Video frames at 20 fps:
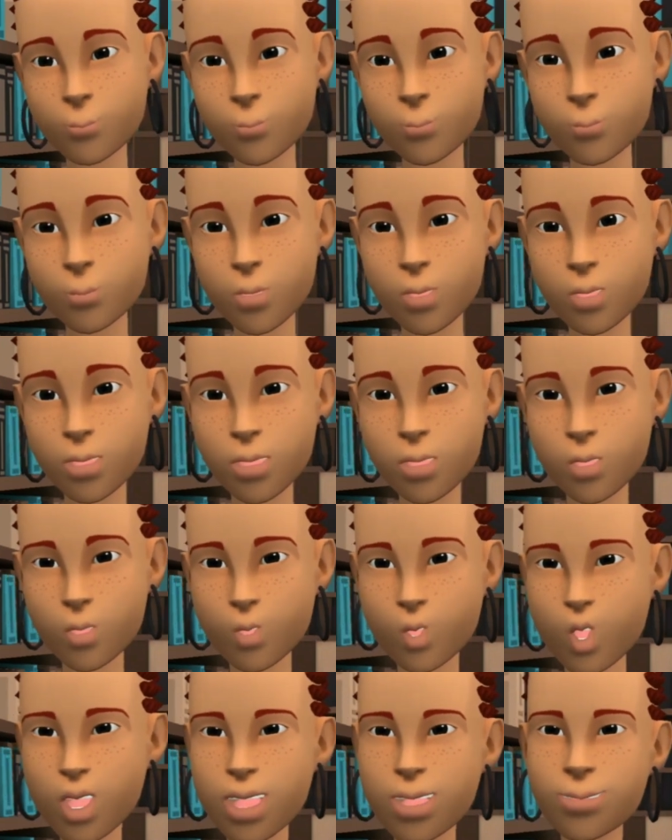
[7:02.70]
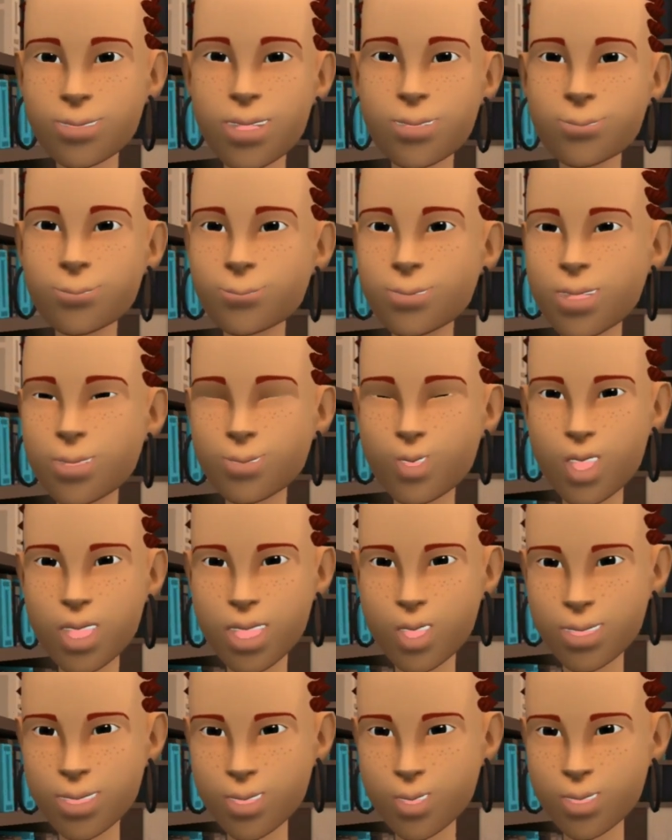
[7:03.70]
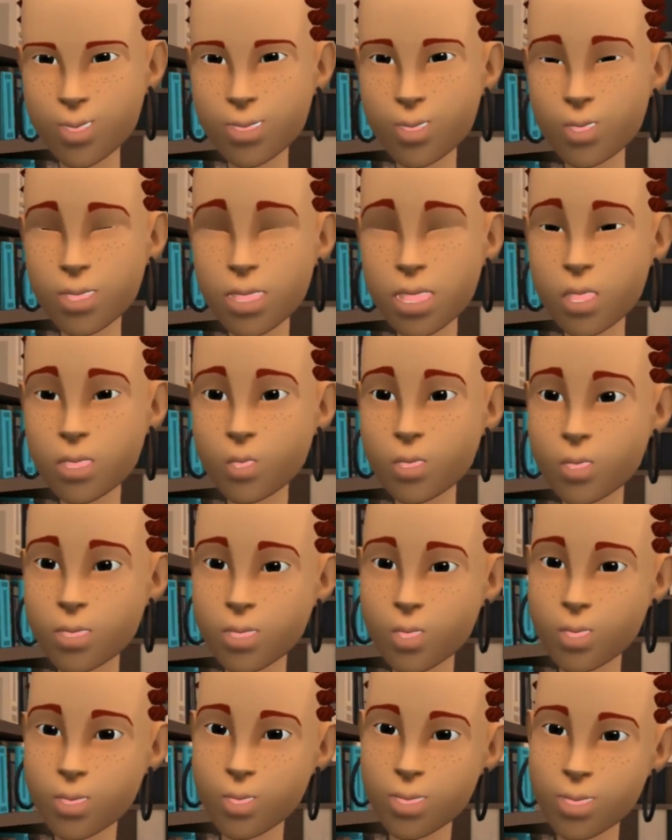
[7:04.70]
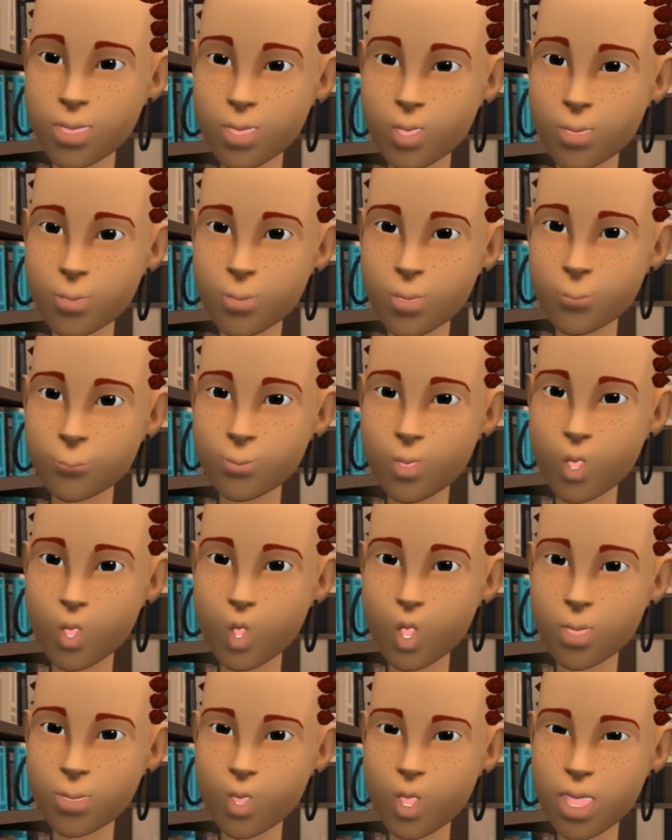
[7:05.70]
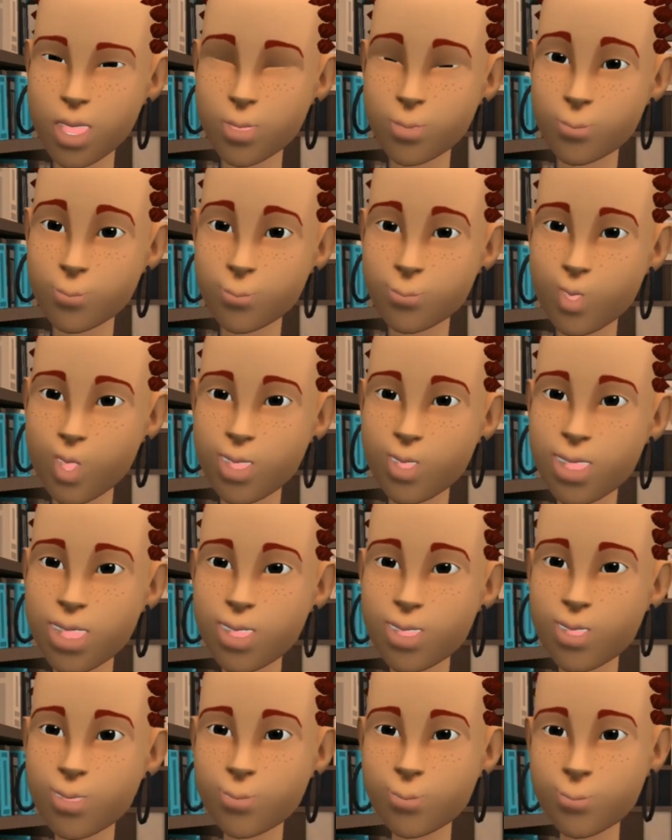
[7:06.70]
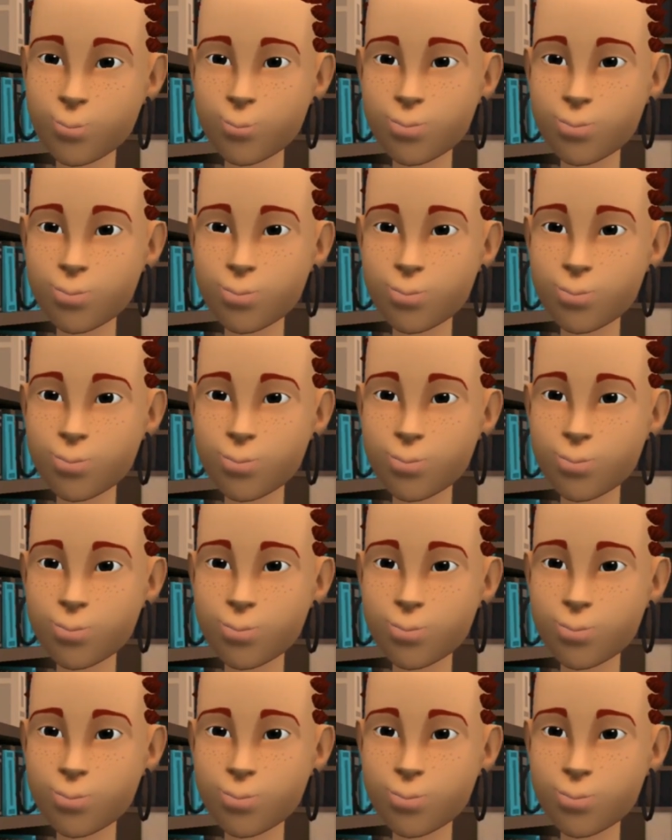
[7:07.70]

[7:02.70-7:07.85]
It is rarely strong and rarely reaches gale force common,